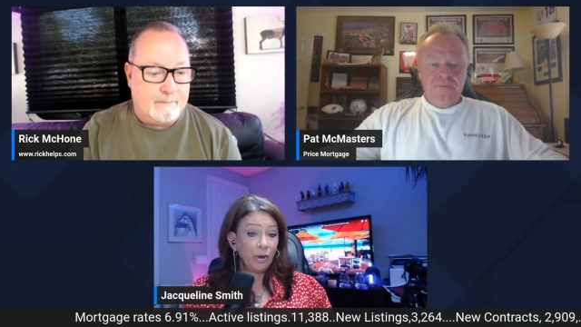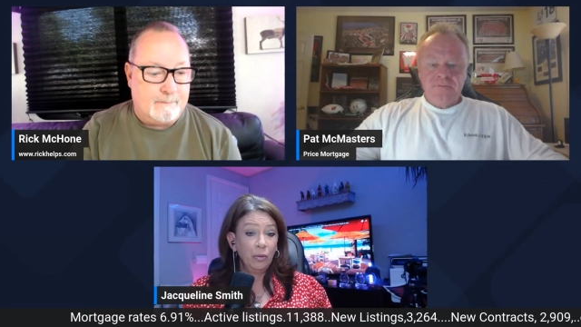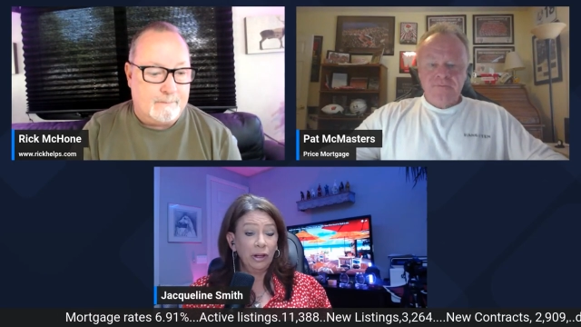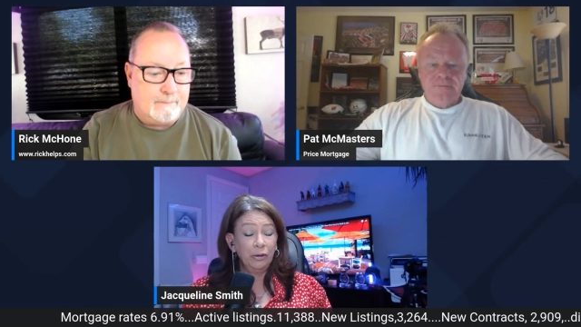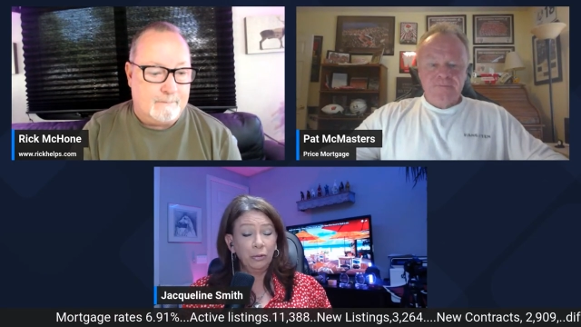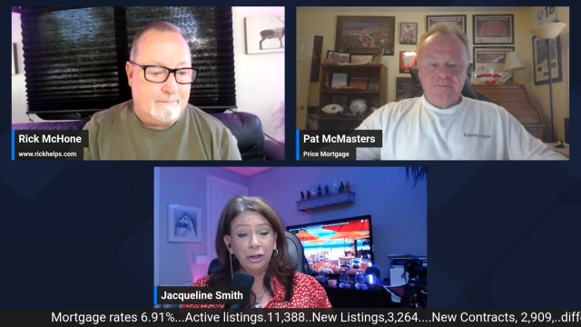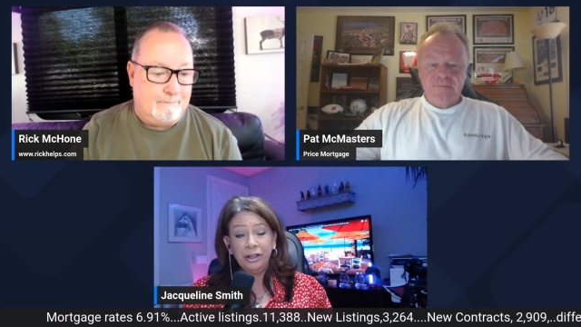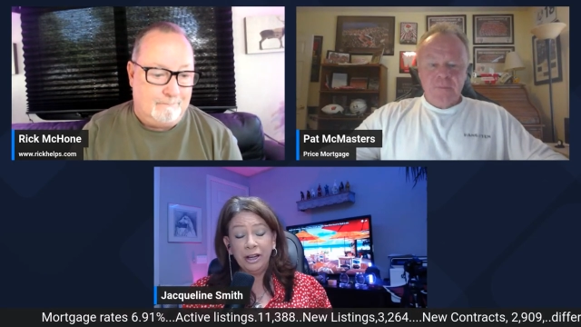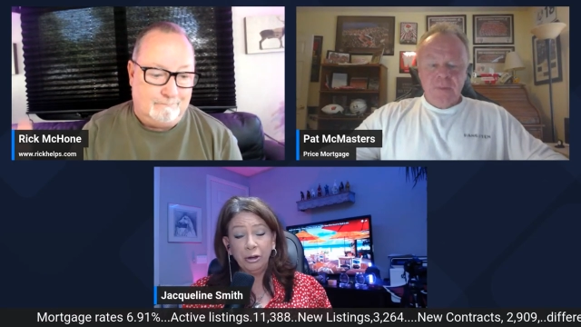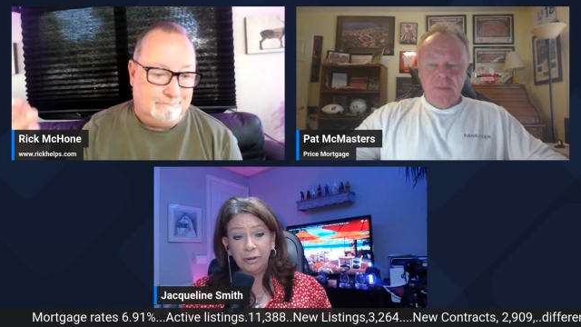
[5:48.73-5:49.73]
Speaker 1: Well, it
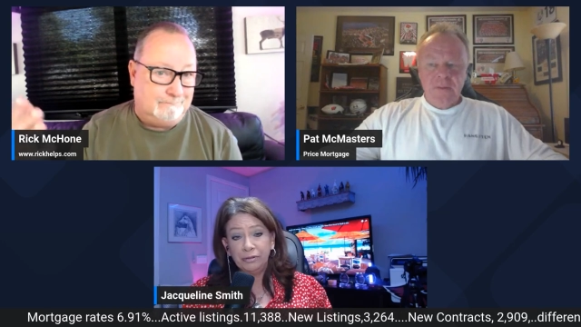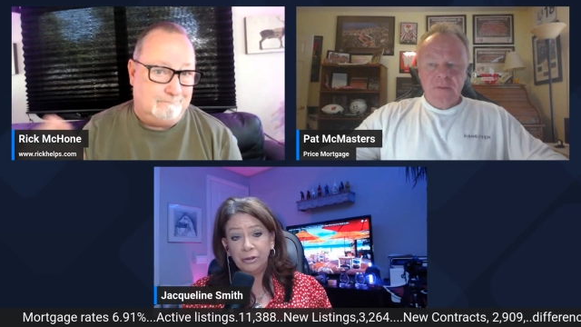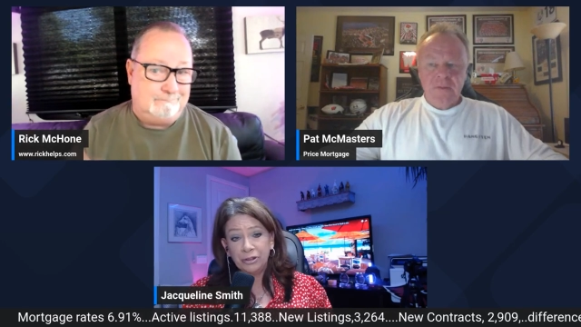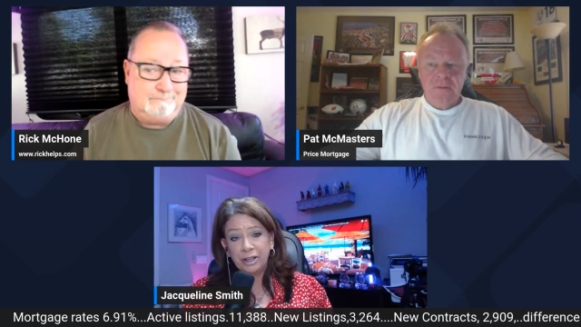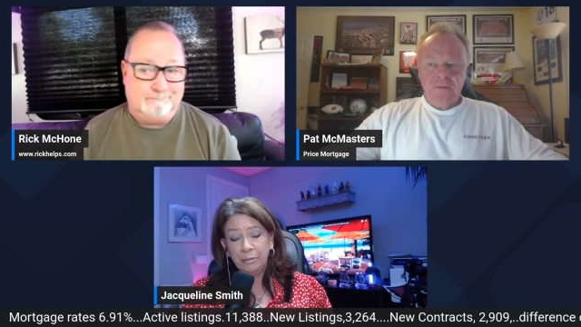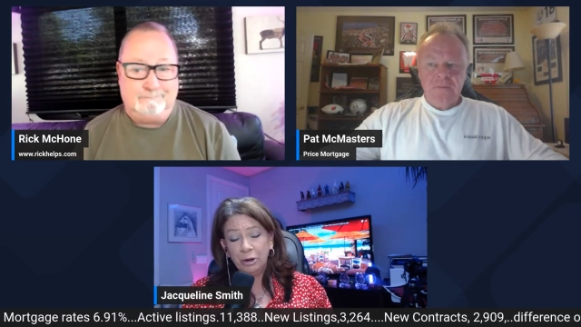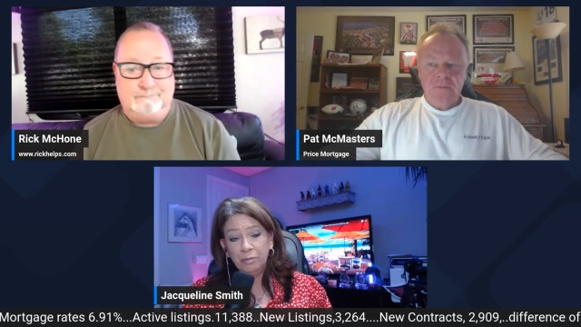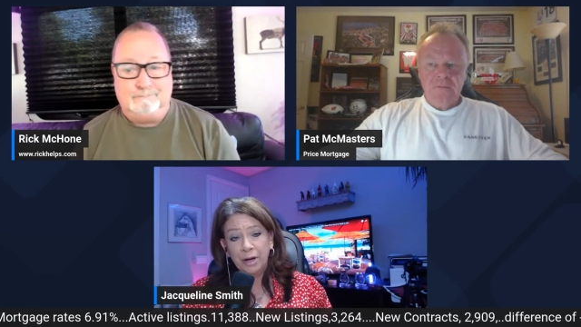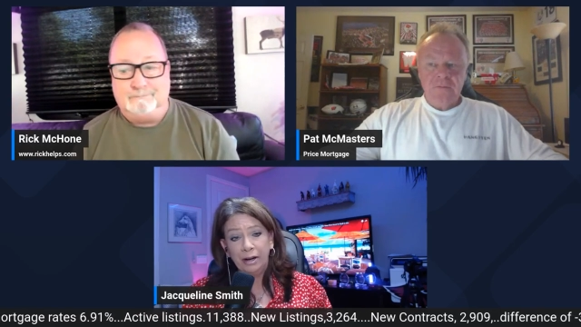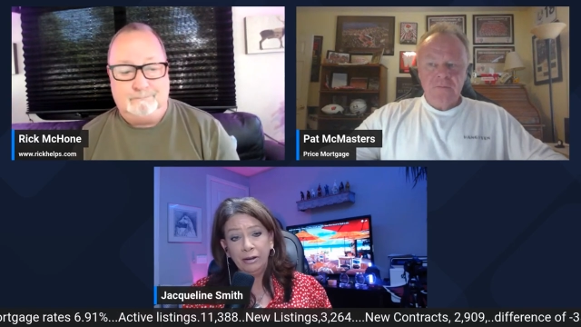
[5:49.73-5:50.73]
wouldn't help the first-time home
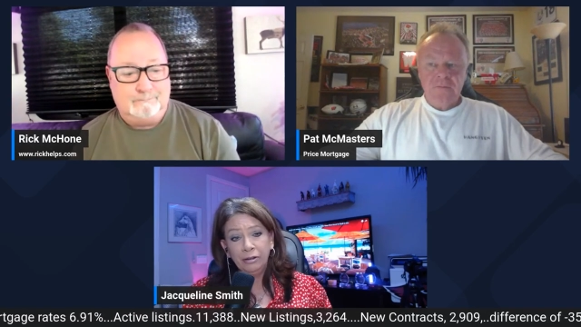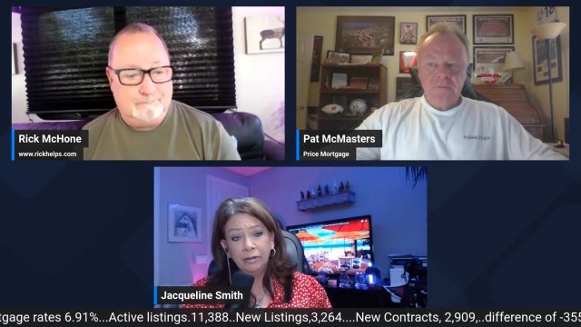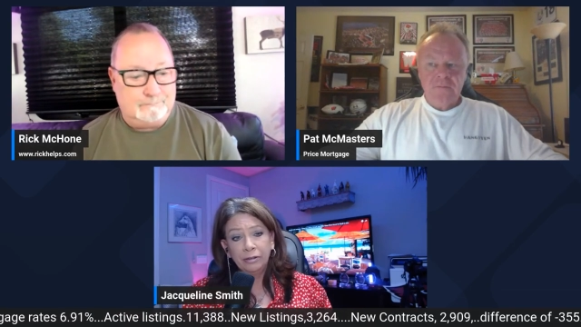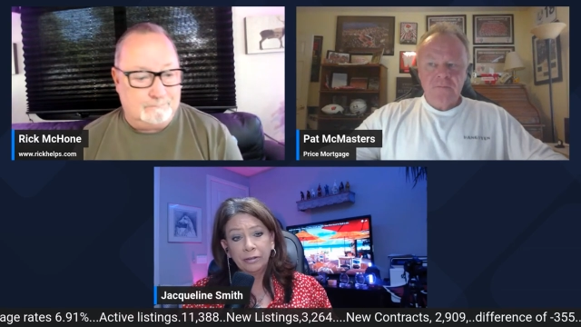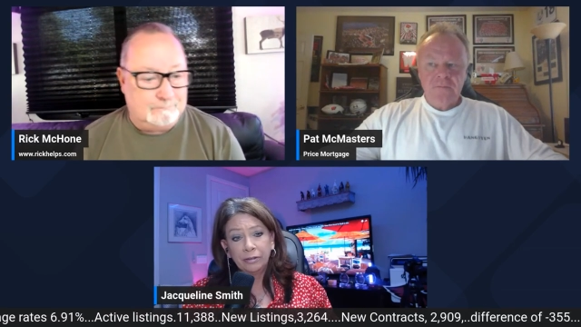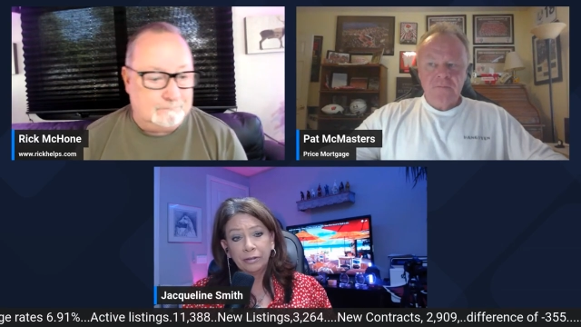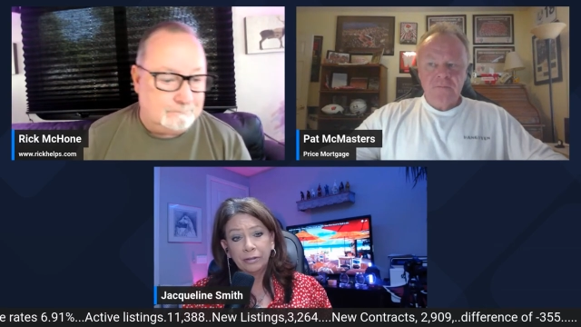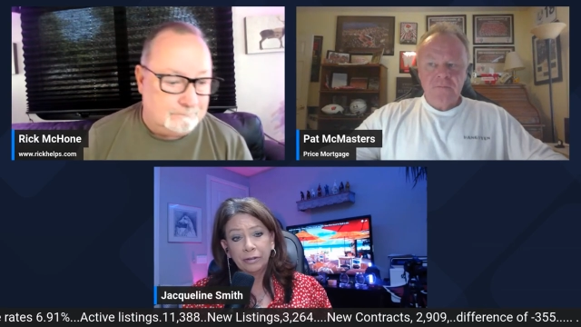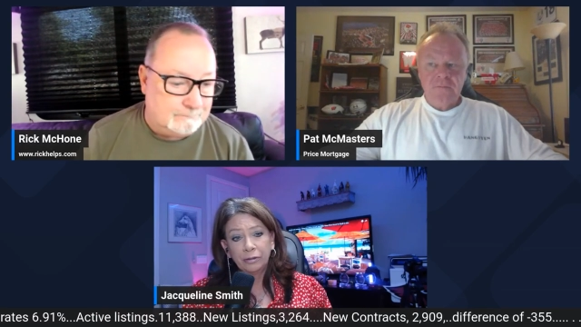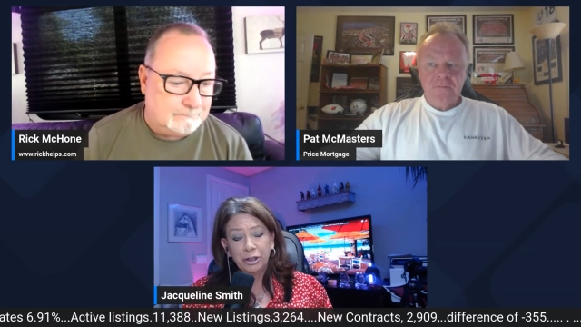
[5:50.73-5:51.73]
buyer,
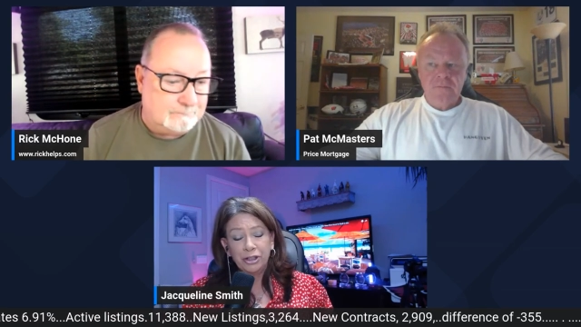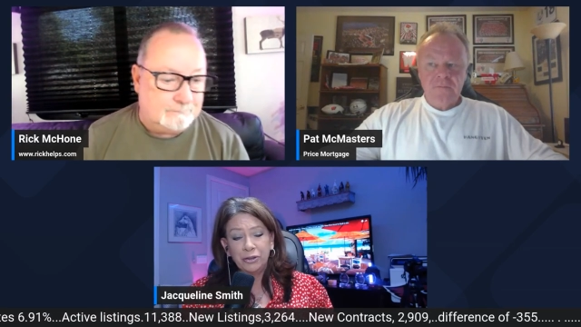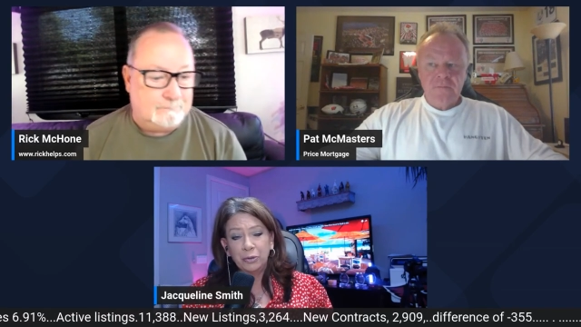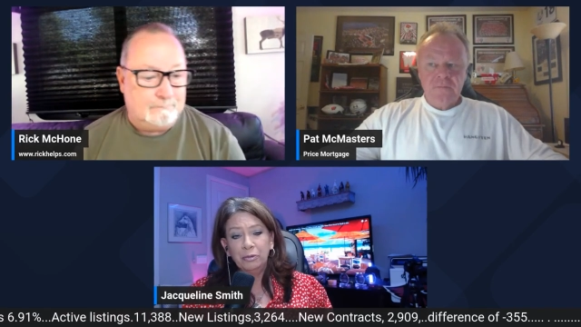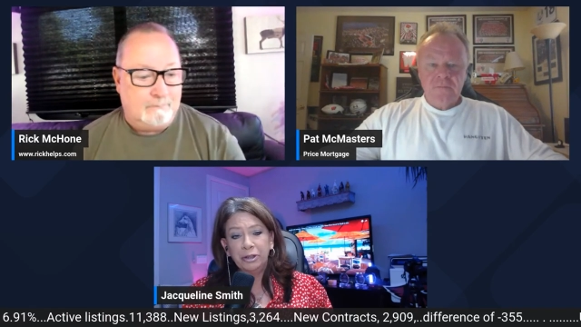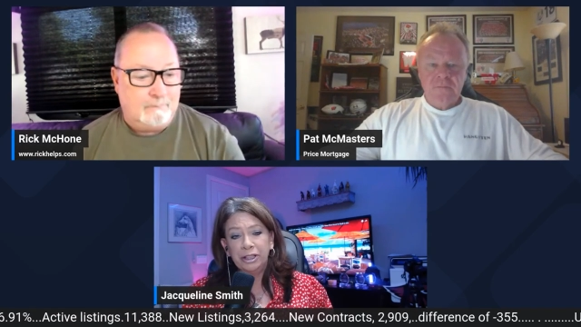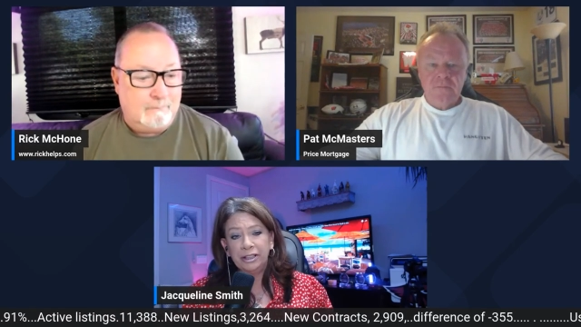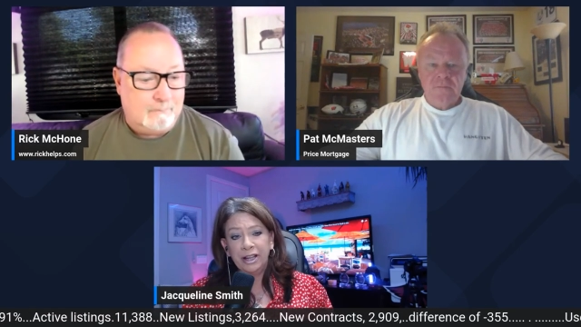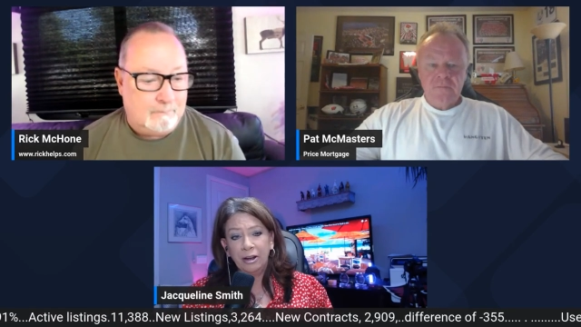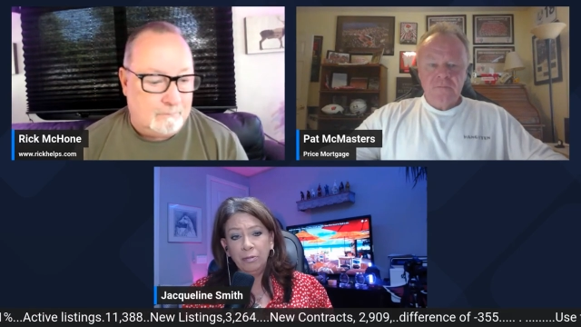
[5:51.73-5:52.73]
which is what we
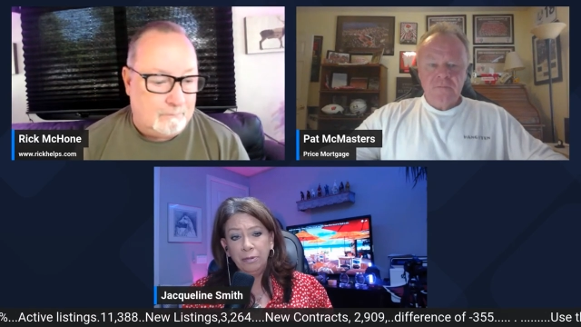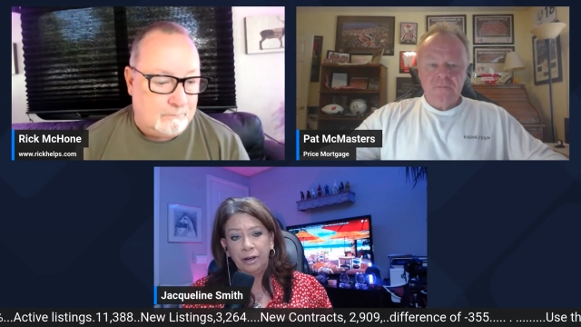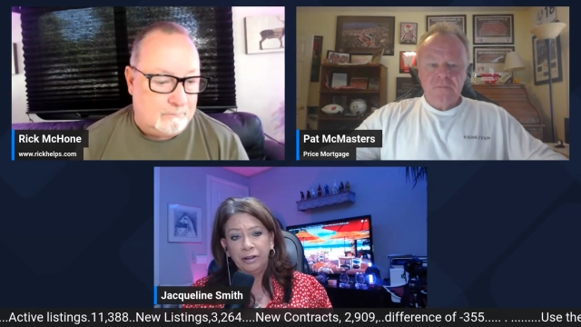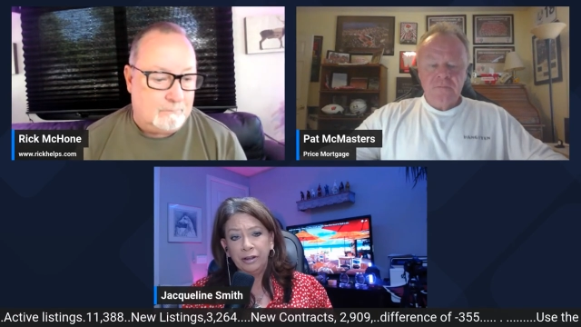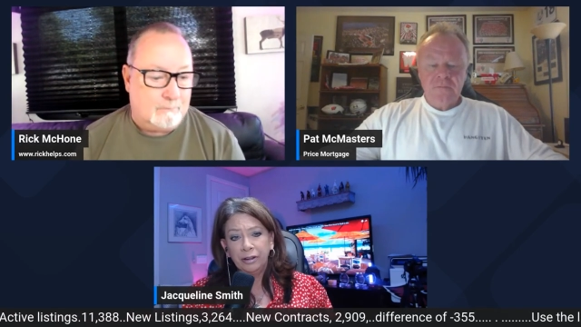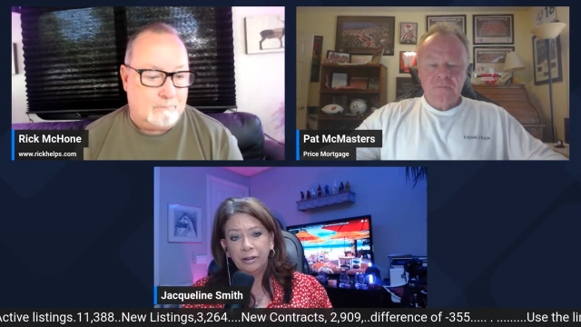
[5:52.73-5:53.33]
need to help with.